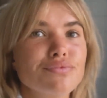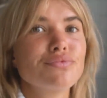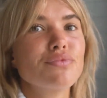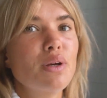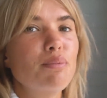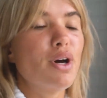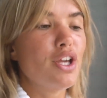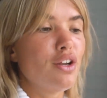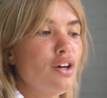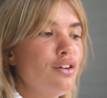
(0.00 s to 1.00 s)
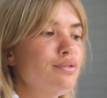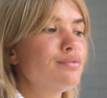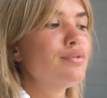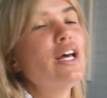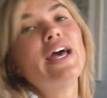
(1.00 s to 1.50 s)
But you know,
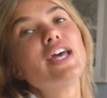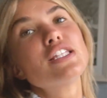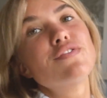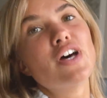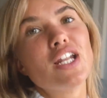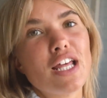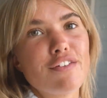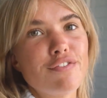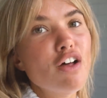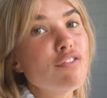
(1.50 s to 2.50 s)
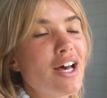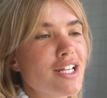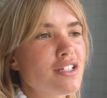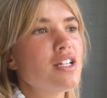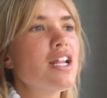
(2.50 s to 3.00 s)
it's fun. Like fall
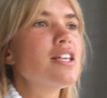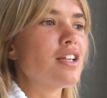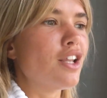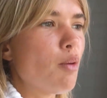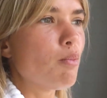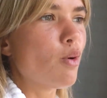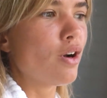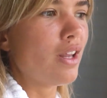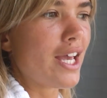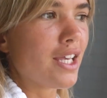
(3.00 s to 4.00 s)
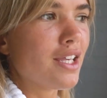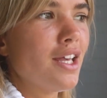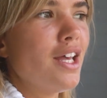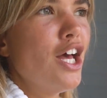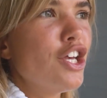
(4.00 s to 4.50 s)
fashion is a lot more like,
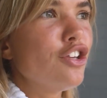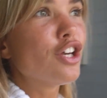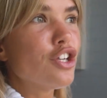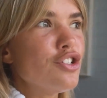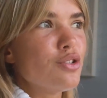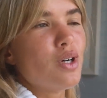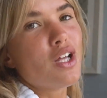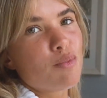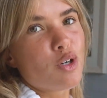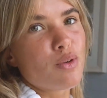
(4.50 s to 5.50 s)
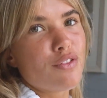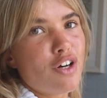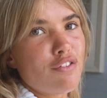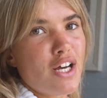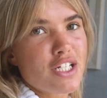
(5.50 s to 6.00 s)
you can do a lot more with
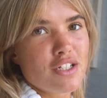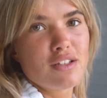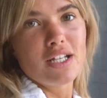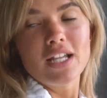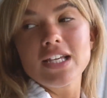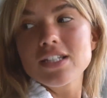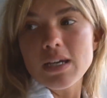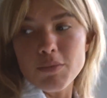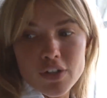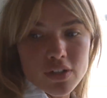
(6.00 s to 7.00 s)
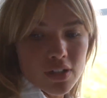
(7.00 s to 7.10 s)
fall fashion than like summer